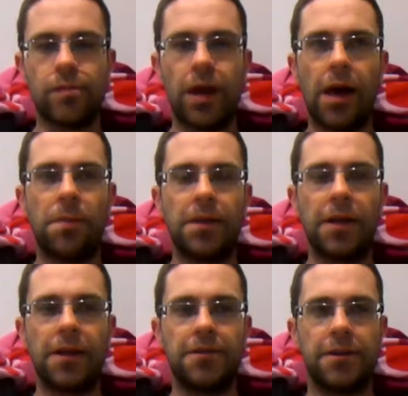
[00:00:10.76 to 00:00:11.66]
up in
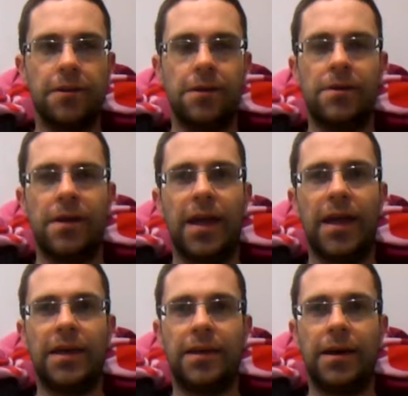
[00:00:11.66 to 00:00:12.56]
London,
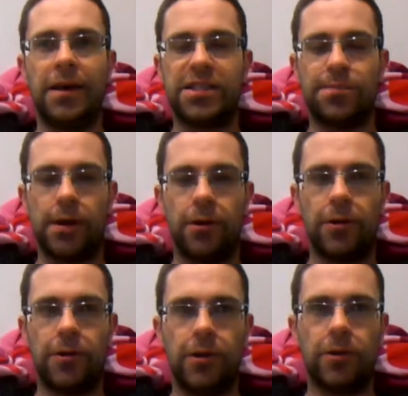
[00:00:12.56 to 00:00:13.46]
in Tobacco
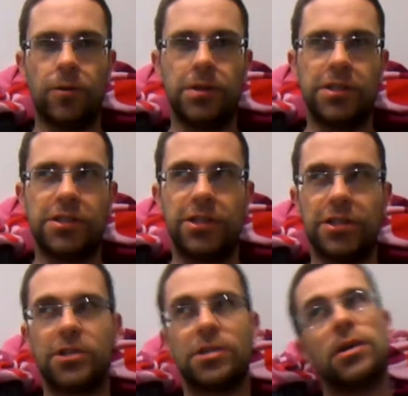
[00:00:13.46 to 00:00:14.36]
Dock, which is
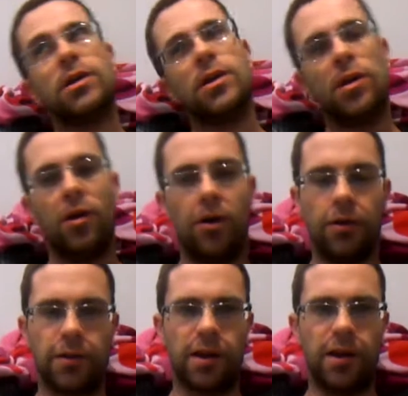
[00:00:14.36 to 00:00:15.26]
just
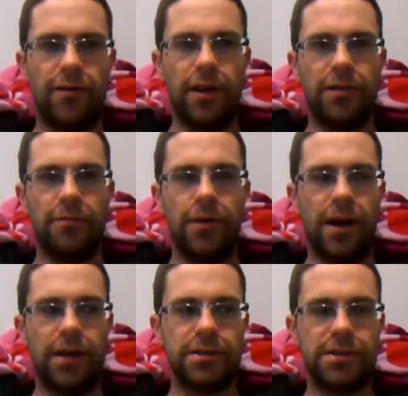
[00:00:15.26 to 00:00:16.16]
on the cover up the right
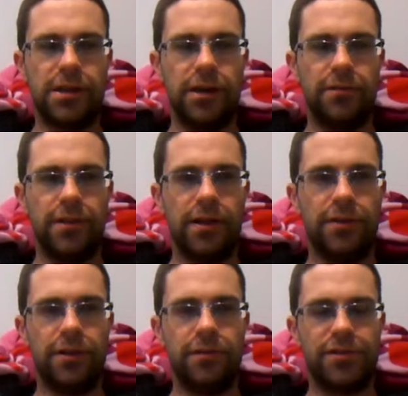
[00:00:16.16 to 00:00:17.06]
hand side of
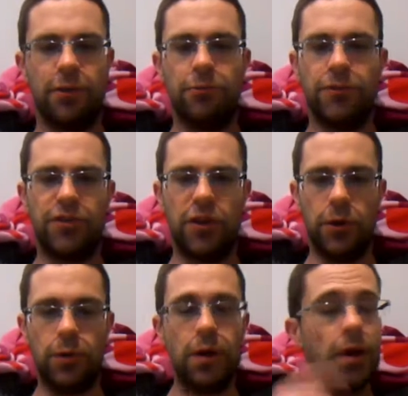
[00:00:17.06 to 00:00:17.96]
London of Zone
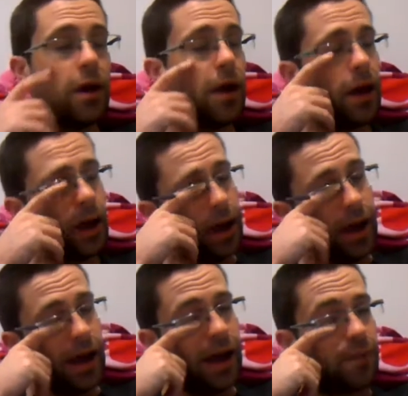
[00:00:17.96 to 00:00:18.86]
2,
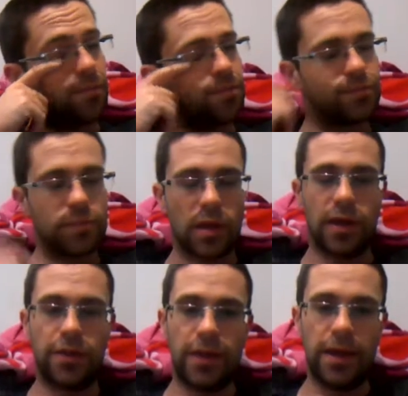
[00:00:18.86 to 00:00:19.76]
um,
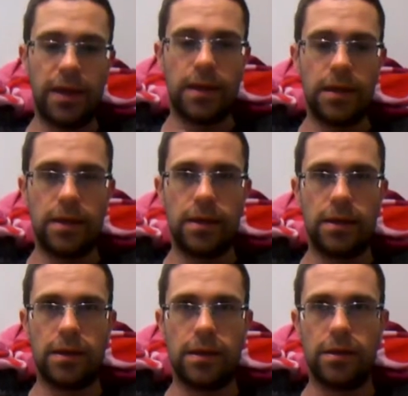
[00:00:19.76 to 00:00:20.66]

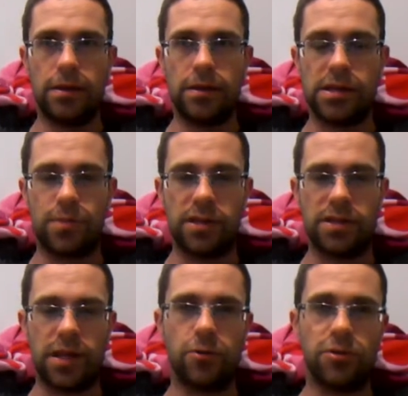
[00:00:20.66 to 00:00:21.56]
there's a place
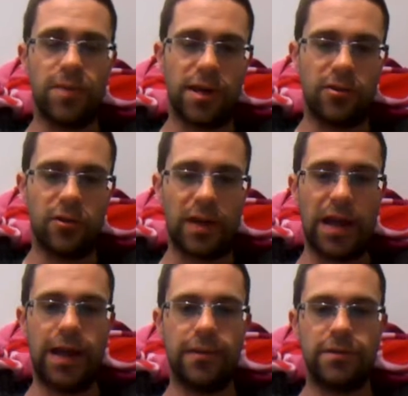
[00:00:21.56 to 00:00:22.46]
there called Tobacco Dock,
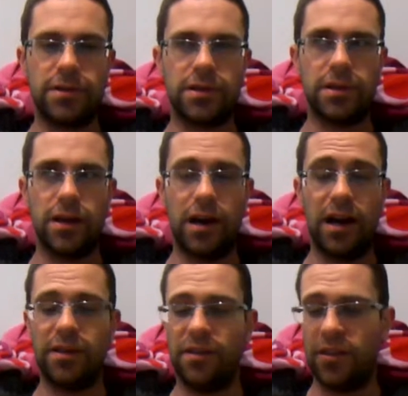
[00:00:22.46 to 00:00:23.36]
and
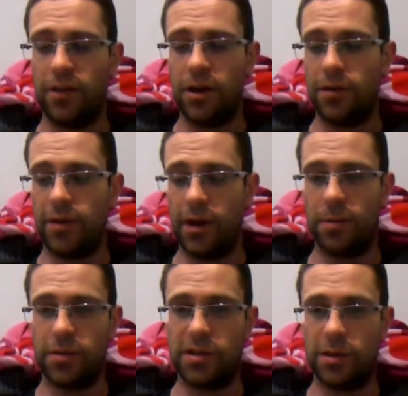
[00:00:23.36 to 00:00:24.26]
I'd never heard of it up
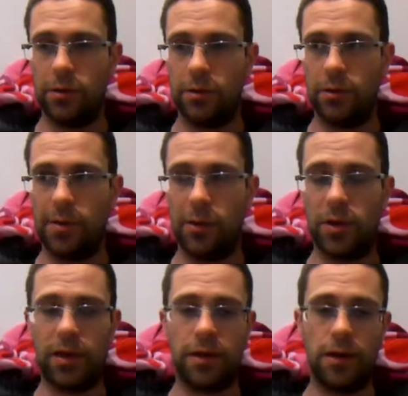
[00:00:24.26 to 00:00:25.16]
until about a
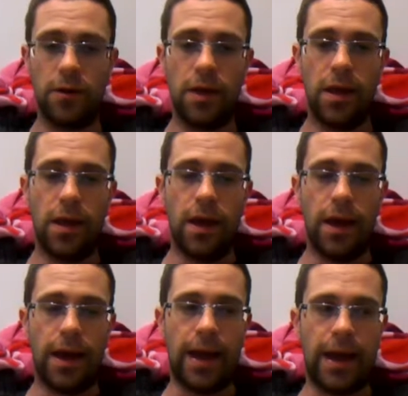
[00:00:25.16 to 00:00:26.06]
week ago,
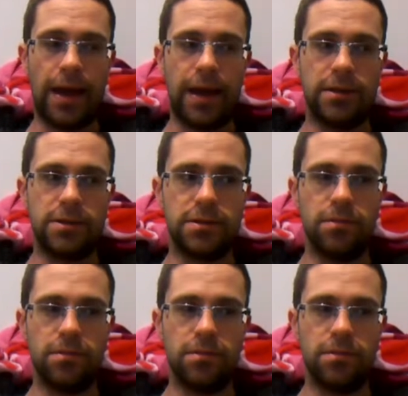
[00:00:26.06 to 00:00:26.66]
and